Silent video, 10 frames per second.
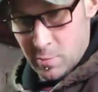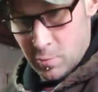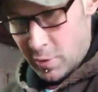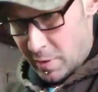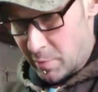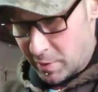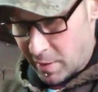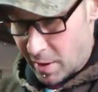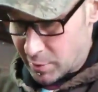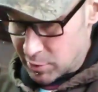Boy, they made
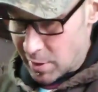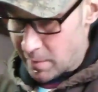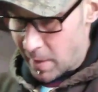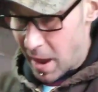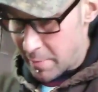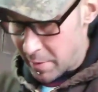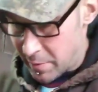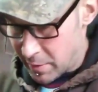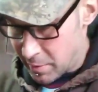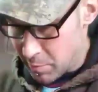that. Actually, I lie. Maybe
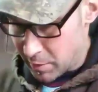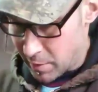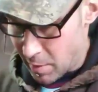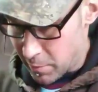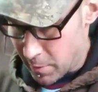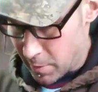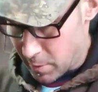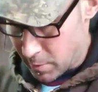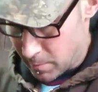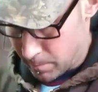they did make that pretty good.